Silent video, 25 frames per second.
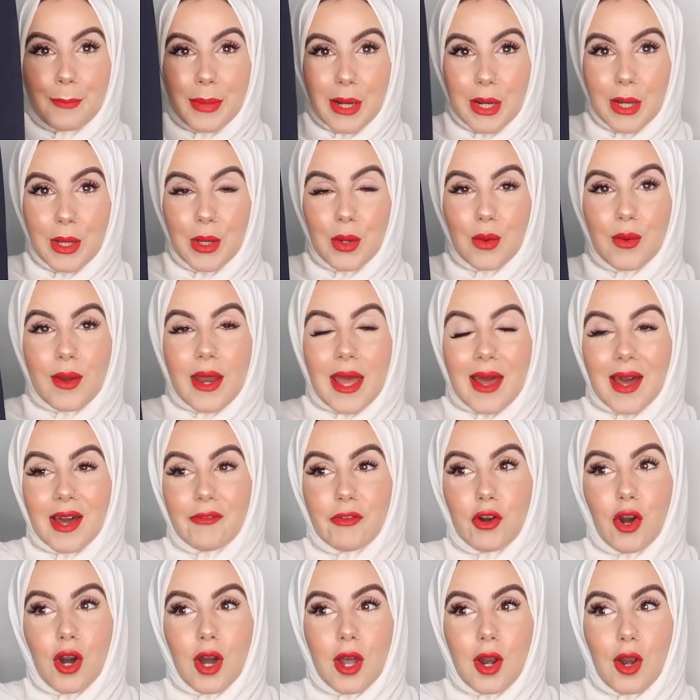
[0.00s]
blue. Now
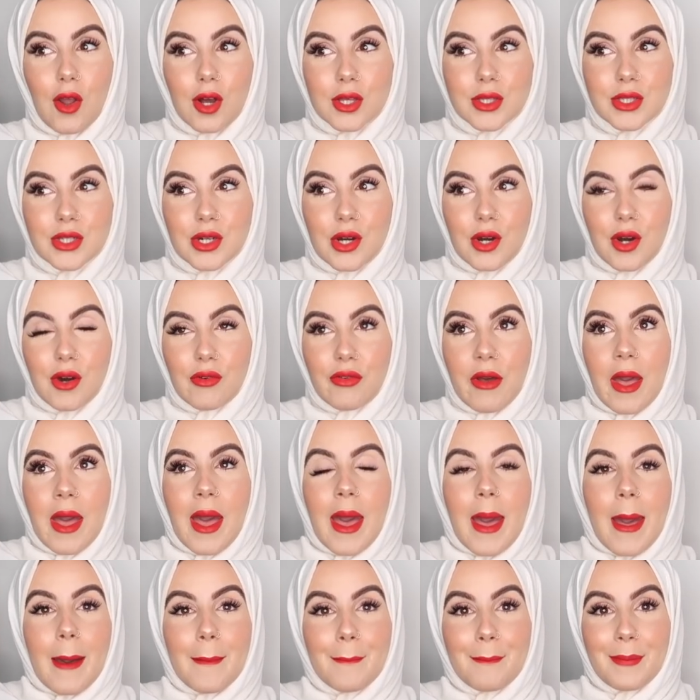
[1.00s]
I've got a lot of
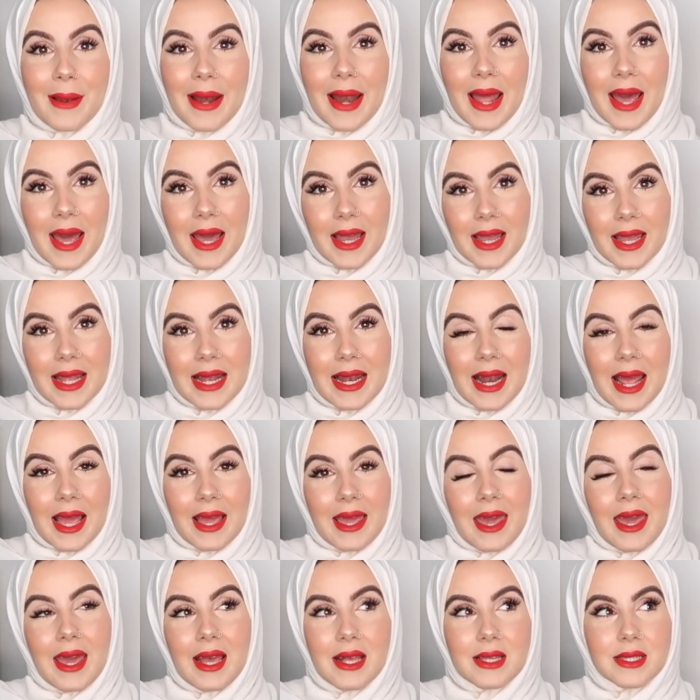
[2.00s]
black
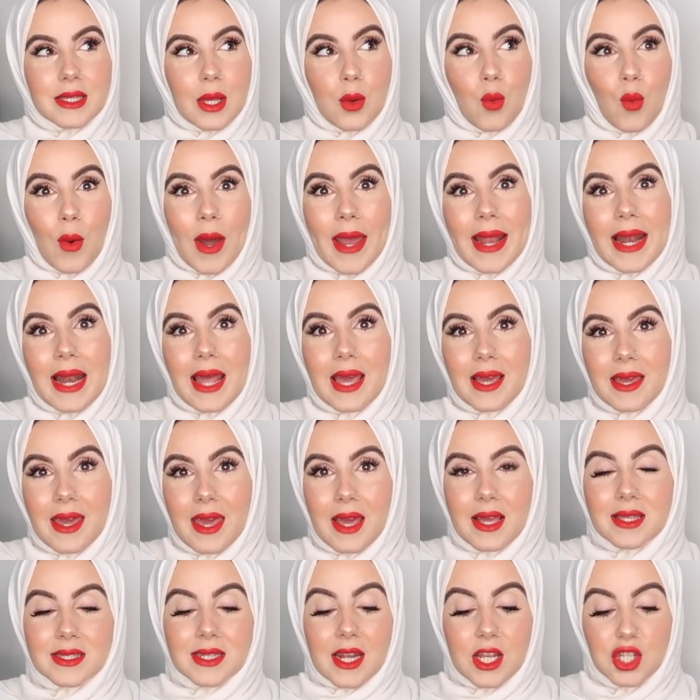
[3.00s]
leggings and white
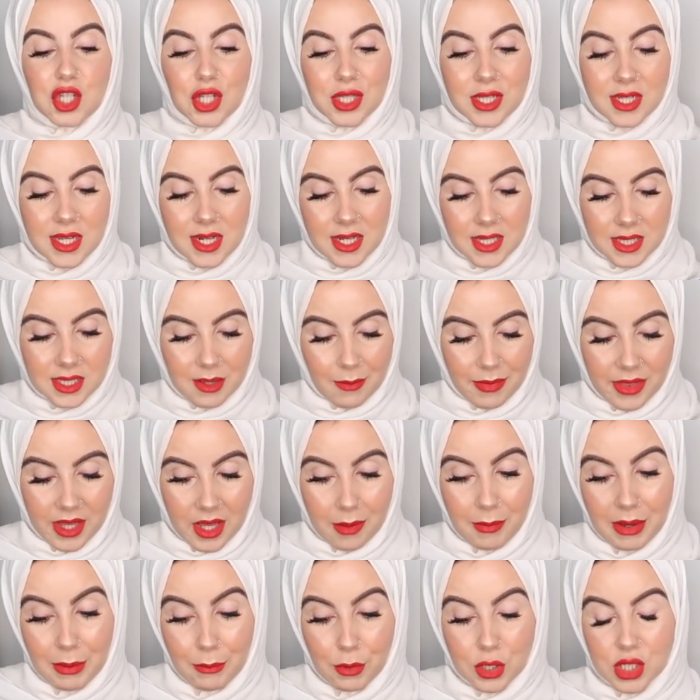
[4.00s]
leggings, and I just needed something a
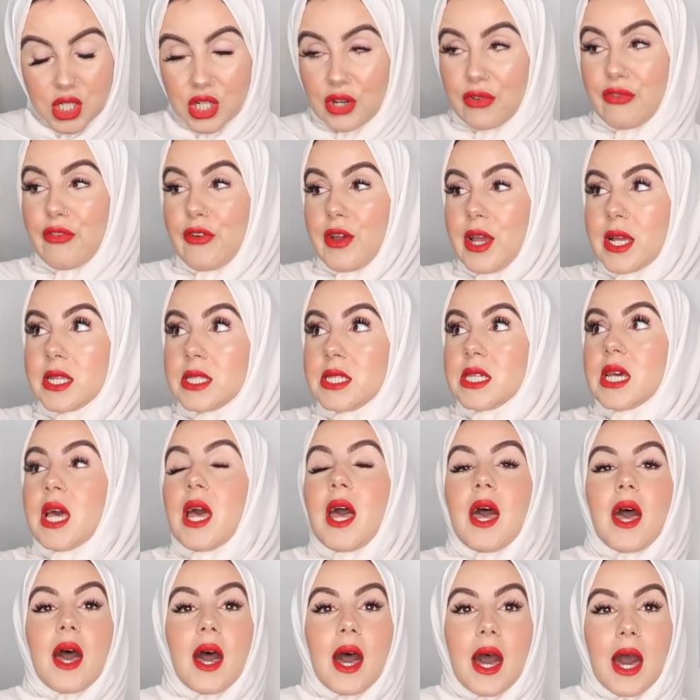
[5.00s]
bit more different.
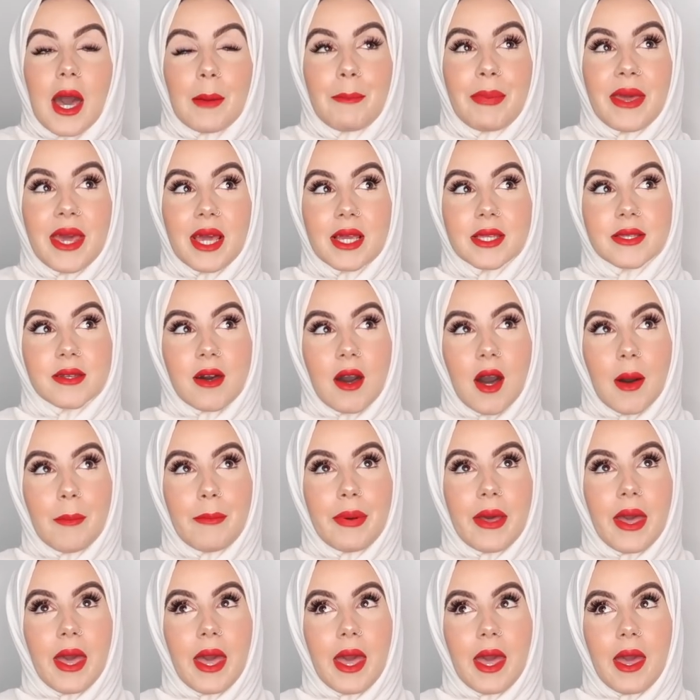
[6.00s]
I picked up
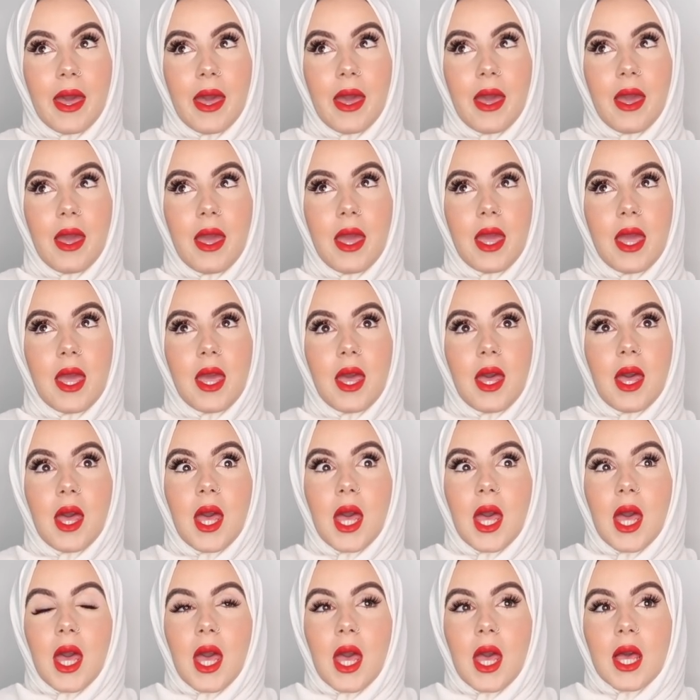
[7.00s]
a
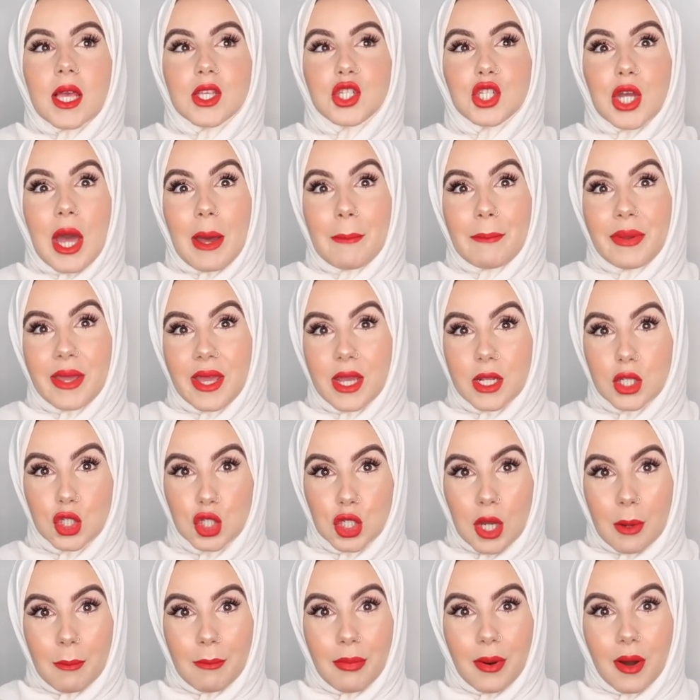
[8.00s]
Champion
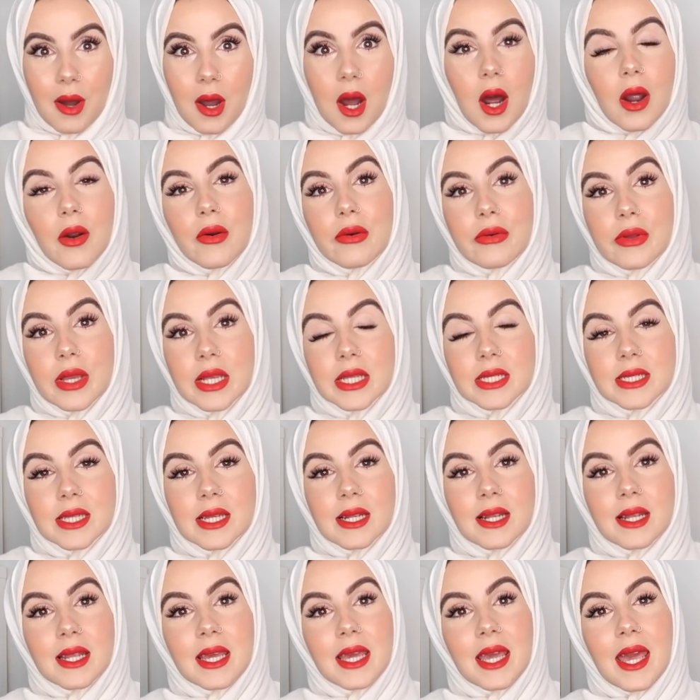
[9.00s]
jumper
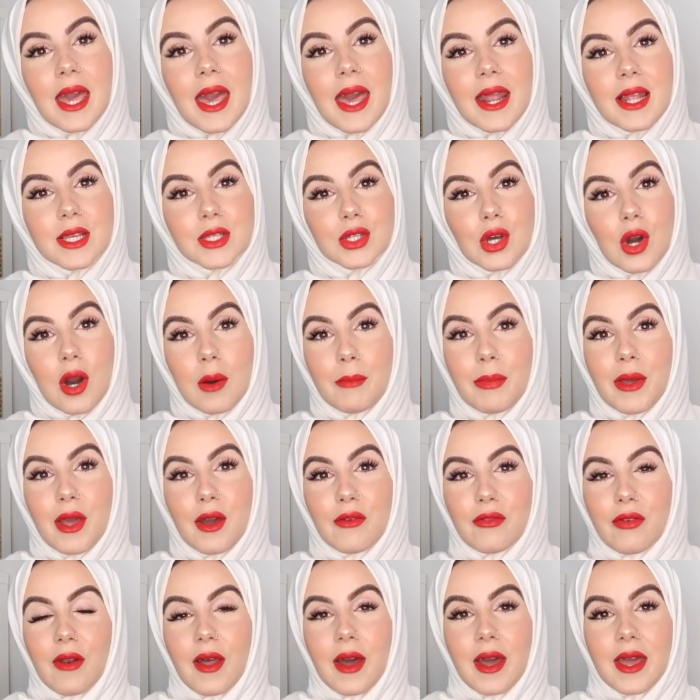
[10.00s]
recently, and it's got a bit
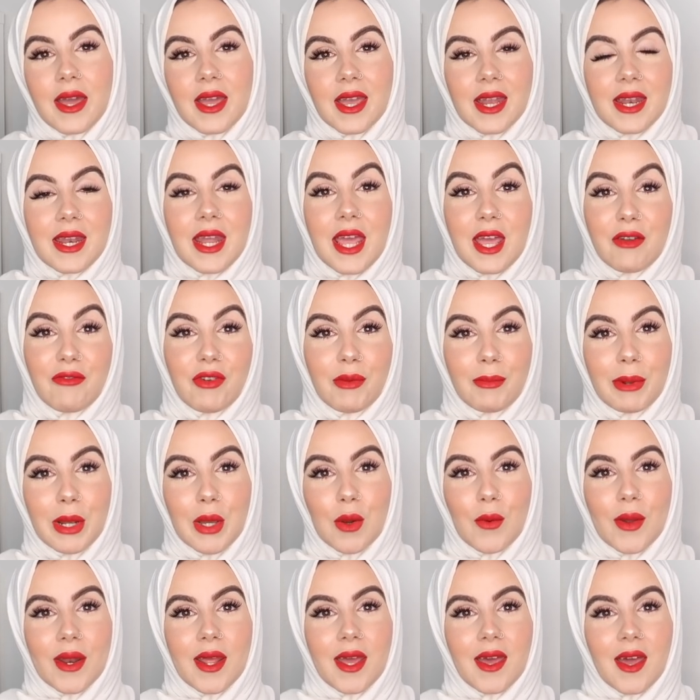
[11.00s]
of like navy
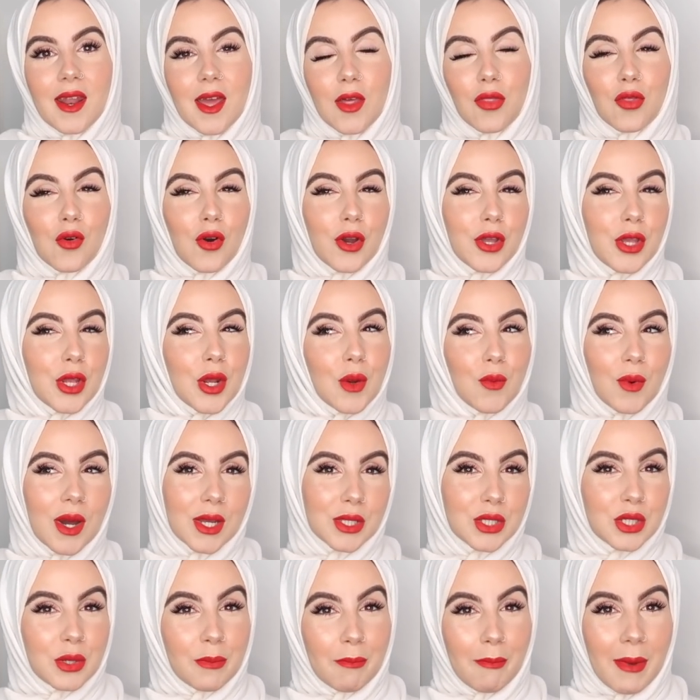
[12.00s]
blue in it, and I thought, you know
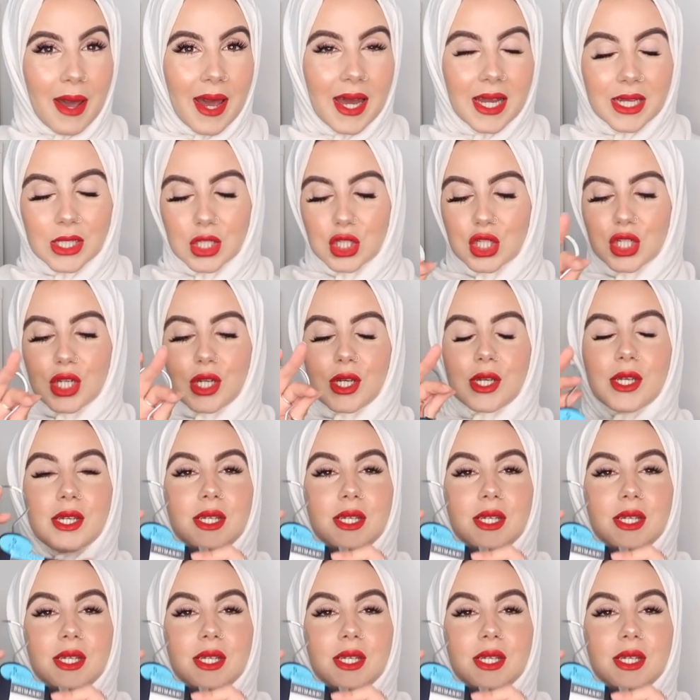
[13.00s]
what, to match,